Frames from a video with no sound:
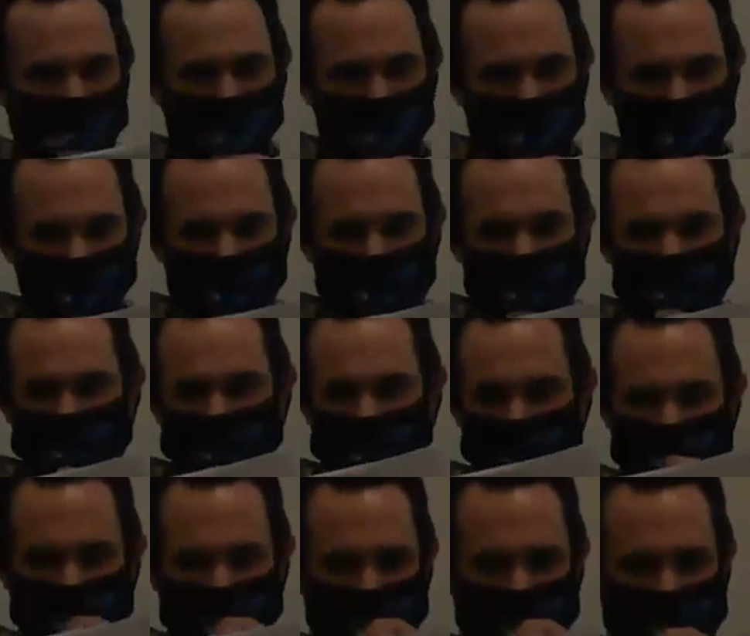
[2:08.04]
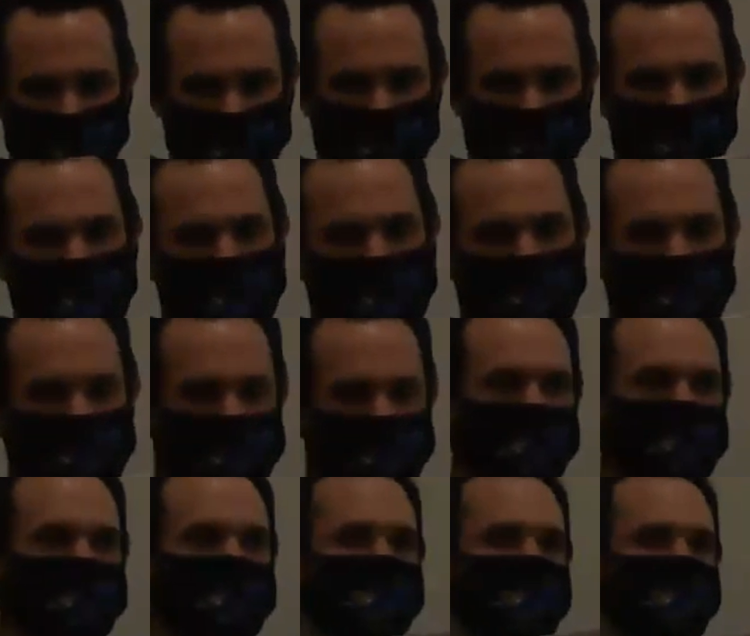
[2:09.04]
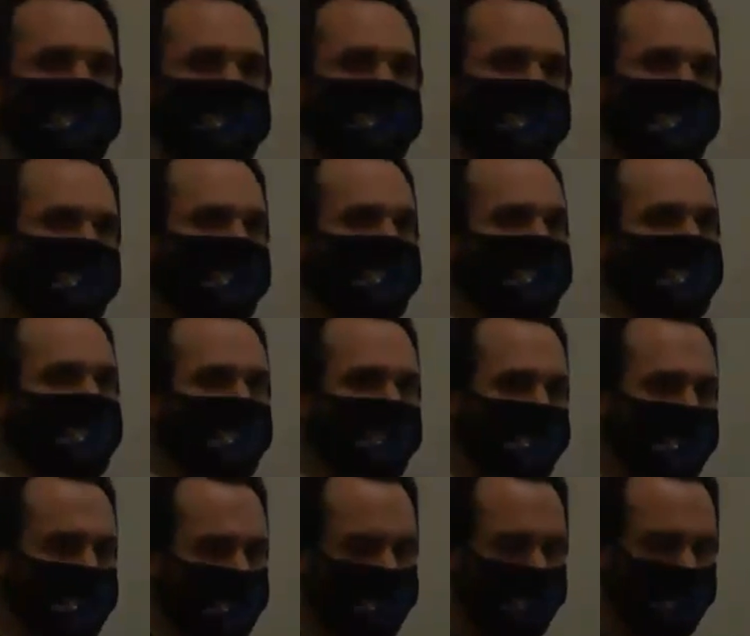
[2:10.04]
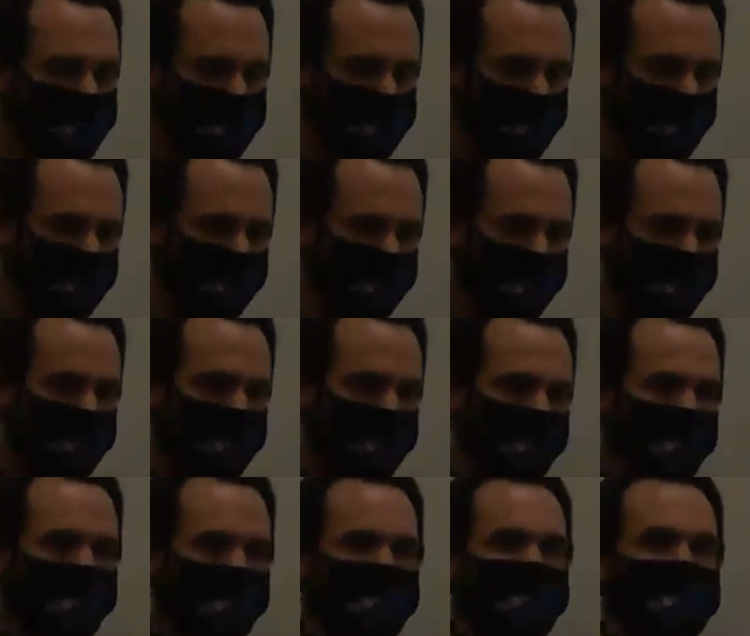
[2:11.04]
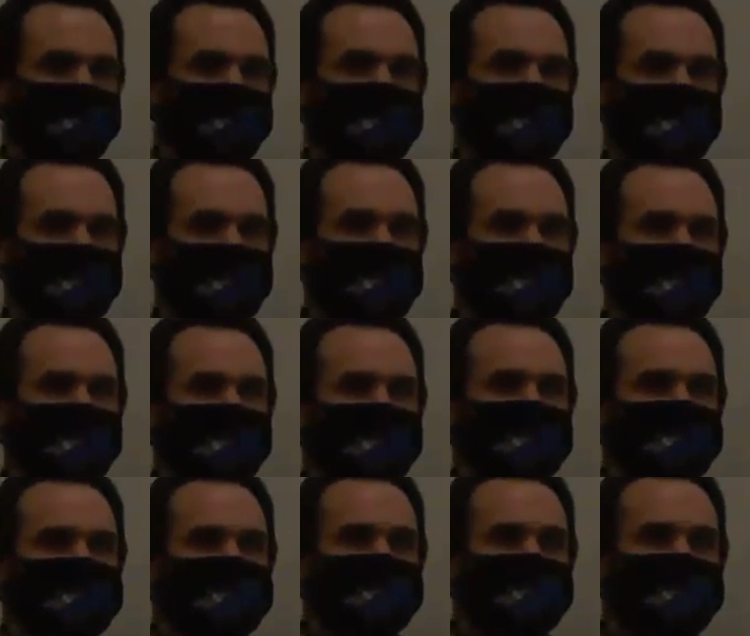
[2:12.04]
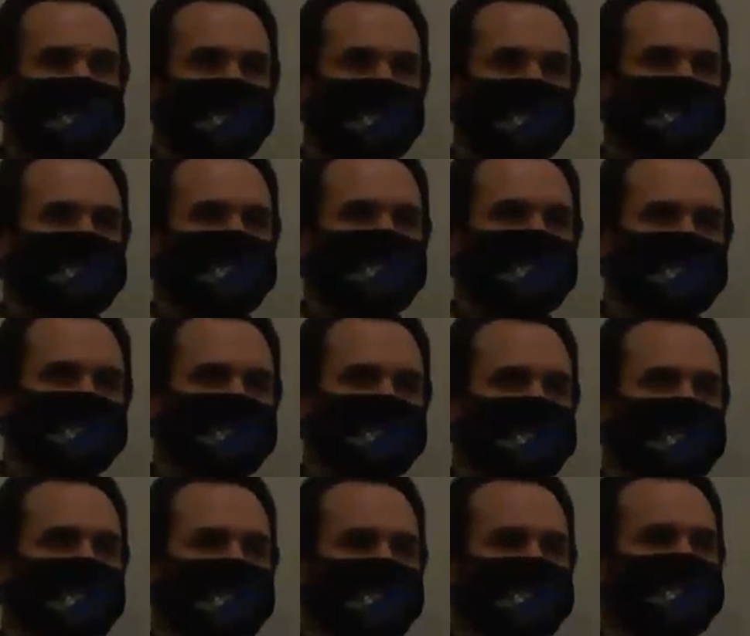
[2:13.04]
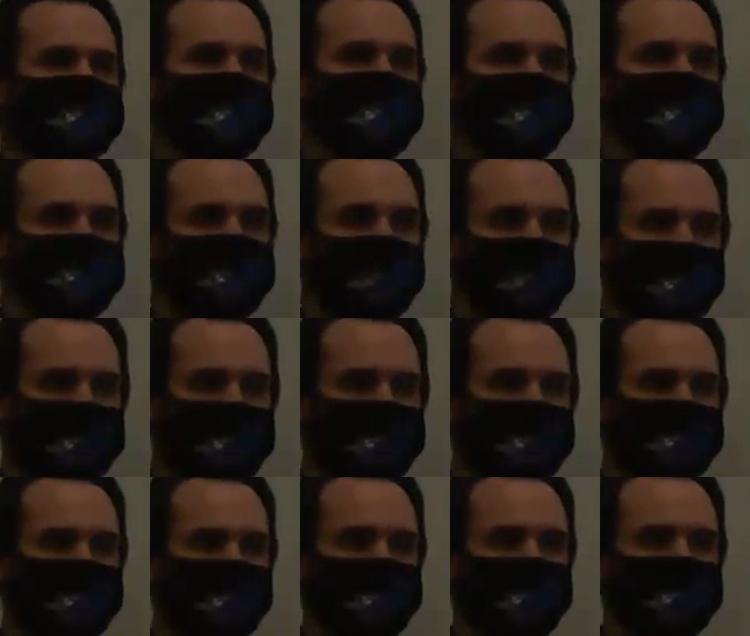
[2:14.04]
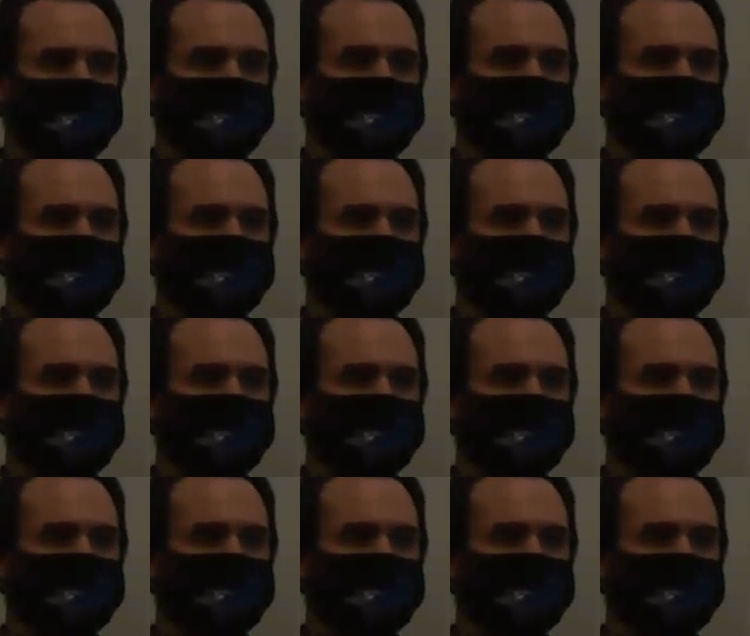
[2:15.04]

in North Dakota Studies when we learned about the Constitution. You're going to discuss with a partner